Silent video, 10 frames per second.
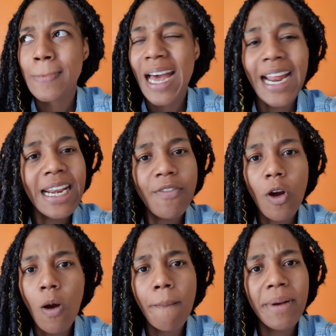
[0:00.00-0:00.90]
And I never
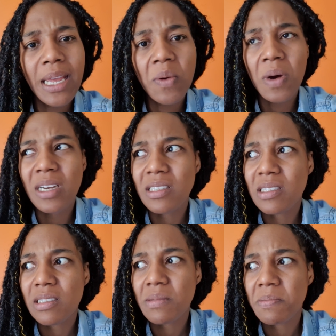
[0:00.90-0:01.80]
complained
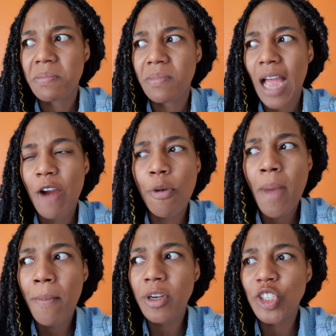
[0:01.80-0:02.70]
once. I
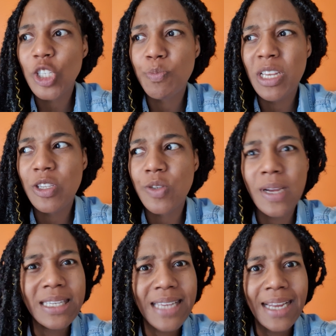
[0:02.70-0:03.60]
remember just being so
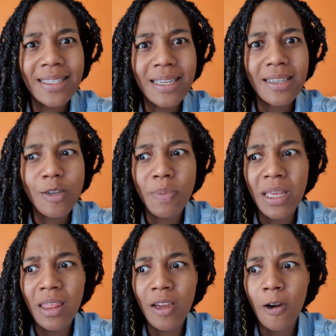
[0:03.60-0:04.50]
excited to
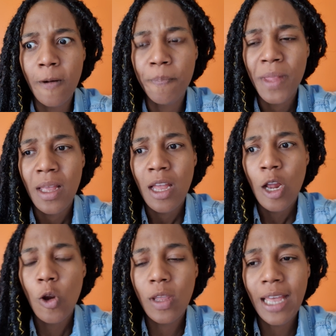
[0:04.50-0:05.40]
be there,
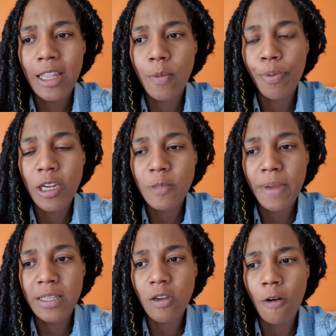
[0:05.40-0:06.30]
looking at the
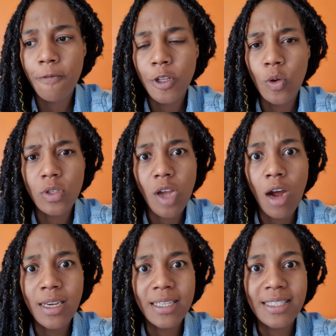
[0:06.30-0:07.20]
prospects of,
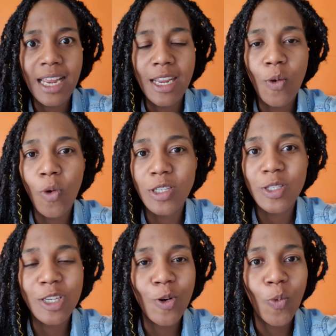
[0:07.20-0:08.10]
understanding
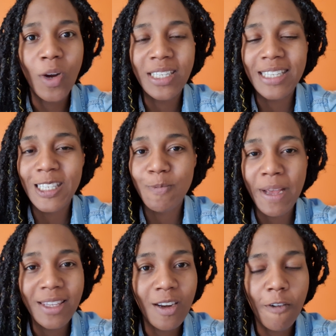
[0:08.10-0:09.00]
what is
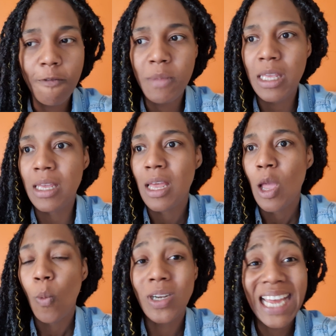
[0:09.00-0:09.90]
expected of me,
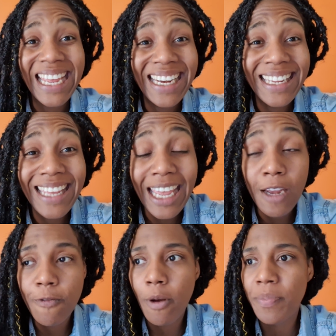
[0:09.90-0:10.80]
what I can
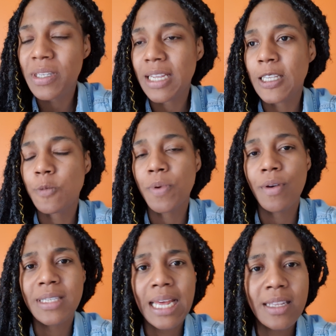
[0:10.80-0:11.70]
gain from this
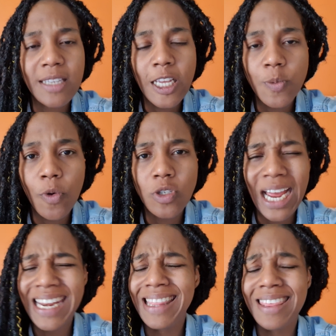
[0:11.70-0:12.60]
experience and this exposure.
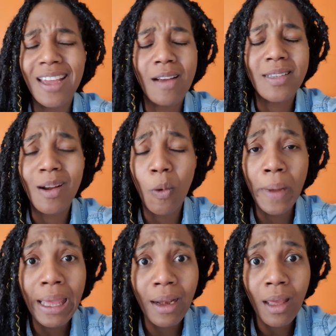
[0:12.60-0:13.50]
I didn't think I was going to
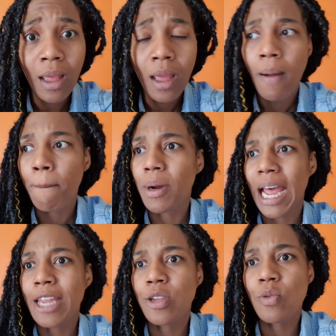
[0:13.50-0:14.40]
win, but
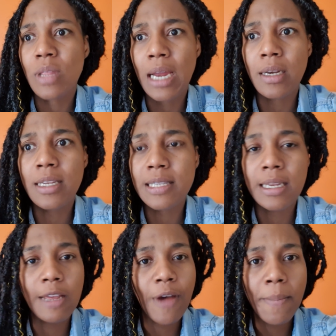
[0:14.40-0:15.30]
I knew that,
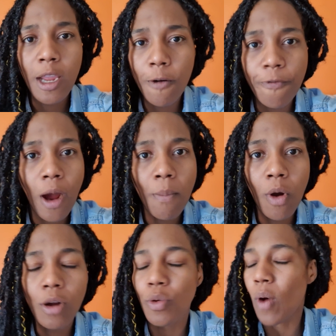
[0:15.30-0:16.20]
listen, if I'm here for a
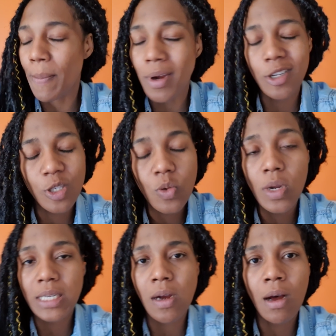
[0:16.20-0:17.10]
month, I'm going to
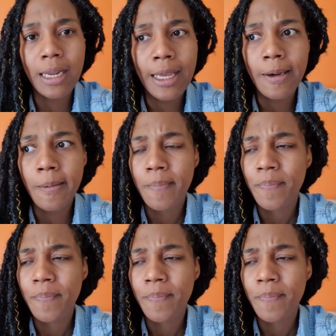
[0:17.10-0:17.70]
soak it all in.